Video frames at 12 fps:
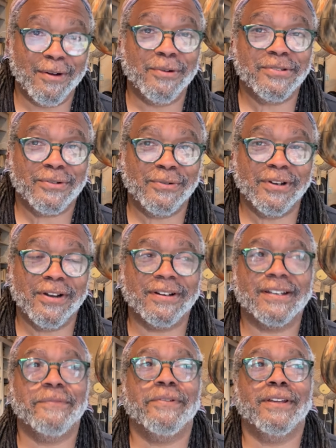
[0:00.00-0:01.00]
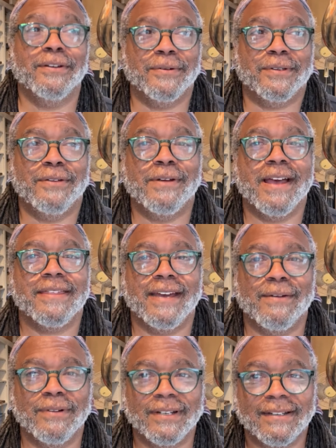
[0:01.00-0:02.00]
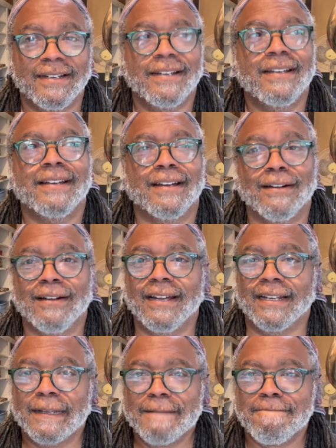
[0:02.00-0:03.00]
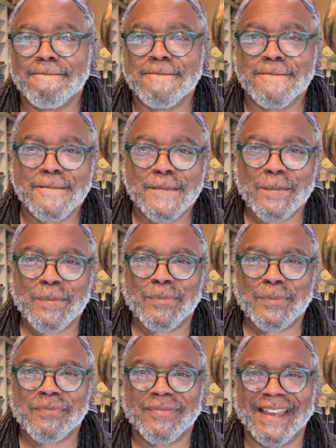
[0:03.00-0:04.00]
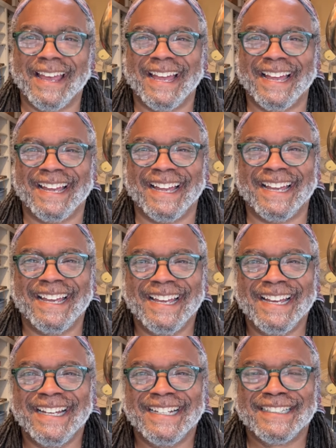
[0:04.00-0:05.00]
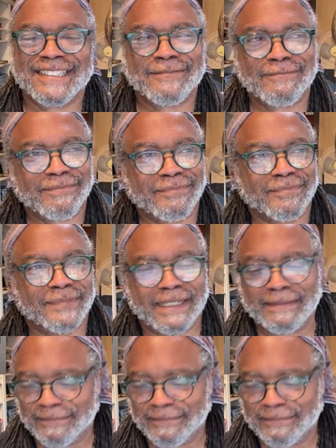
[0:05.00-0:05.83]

you're an old school nerd. Good for you. You got that one. All right. I think I get them. Maybe, maybe there's some things I missed. I, I feel like